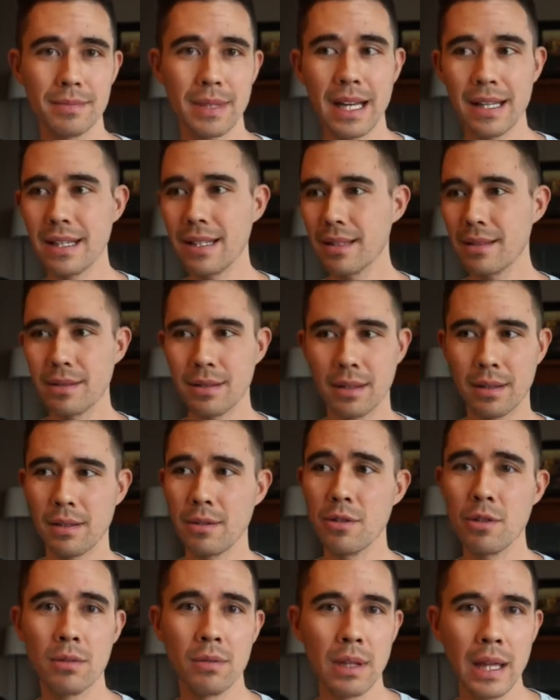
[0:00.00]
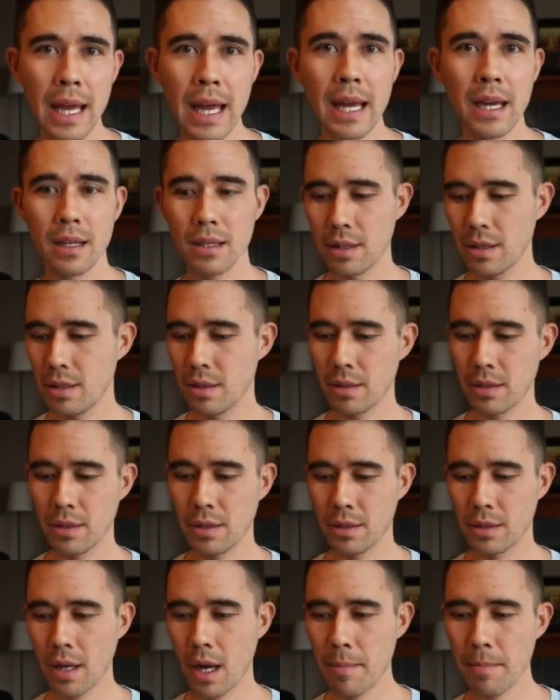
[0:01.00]
And they, the, you're late, you're,
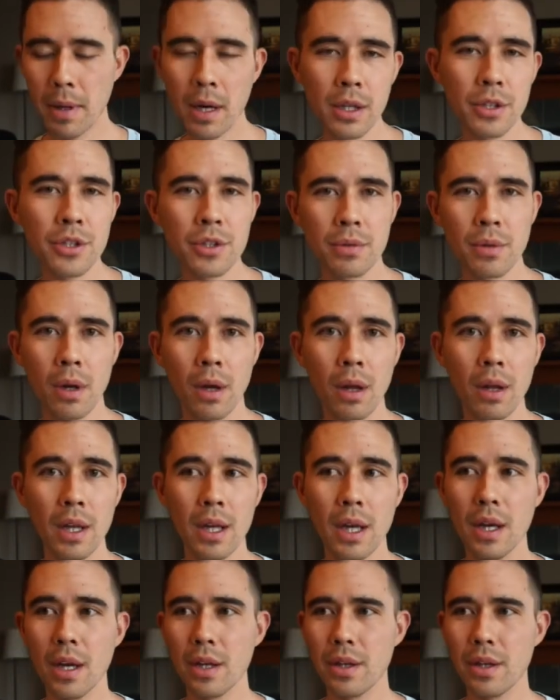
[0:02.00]
you're not punctual,